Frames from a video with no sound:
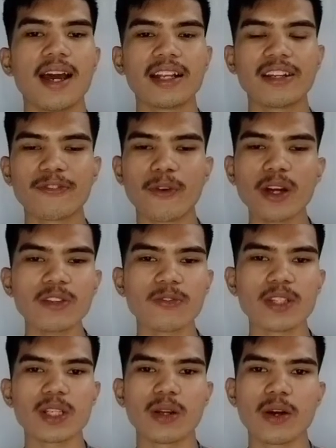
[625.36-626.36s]
The fourth
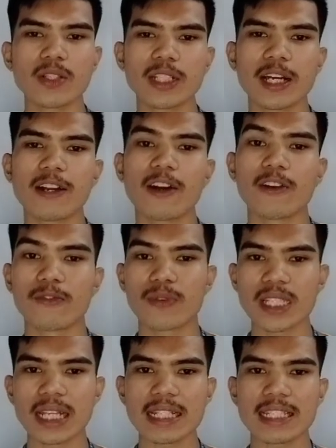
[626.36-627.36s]
physiological or
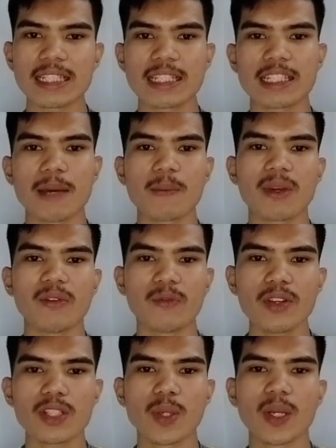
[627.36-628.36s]
physical system in
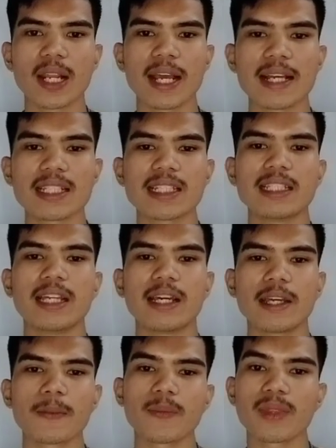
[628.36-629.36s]
vision is
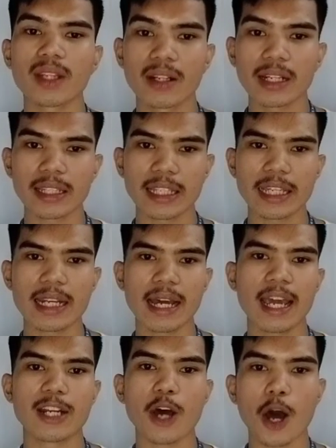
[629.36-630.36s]
the retina
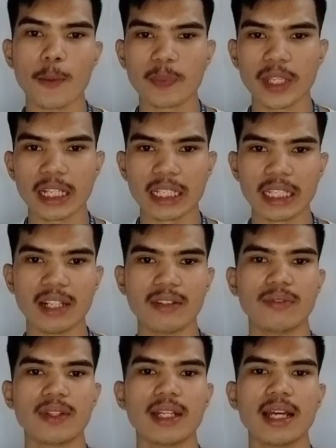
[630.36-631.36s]
and optic nerve.
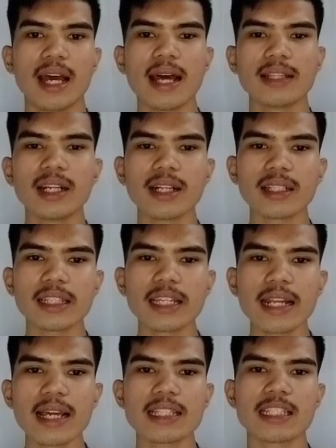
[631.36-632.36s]
The
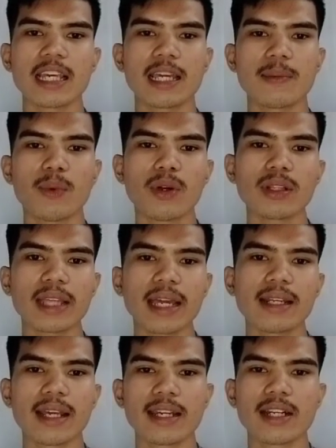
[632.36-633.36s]
retina is a
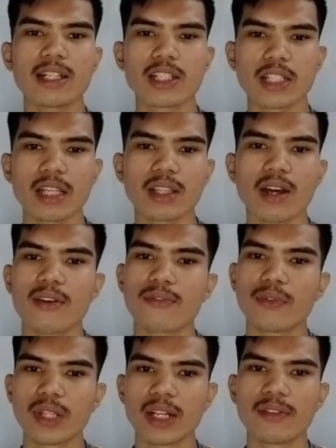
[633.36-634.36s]
multi-layered sheet of
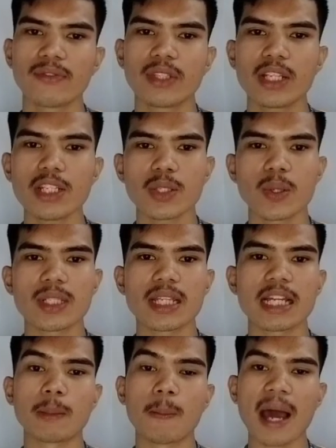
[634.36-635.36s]
nerve tissues
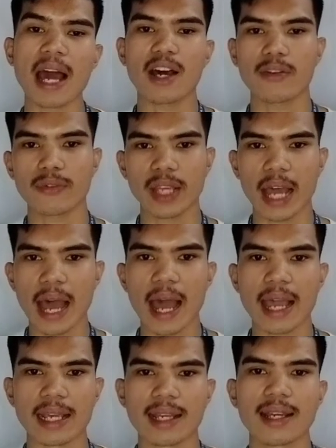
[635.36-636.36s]
at the back of the
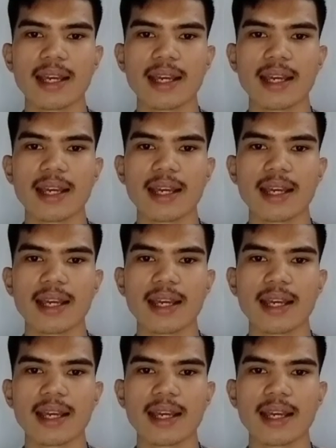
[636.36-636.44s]
eye.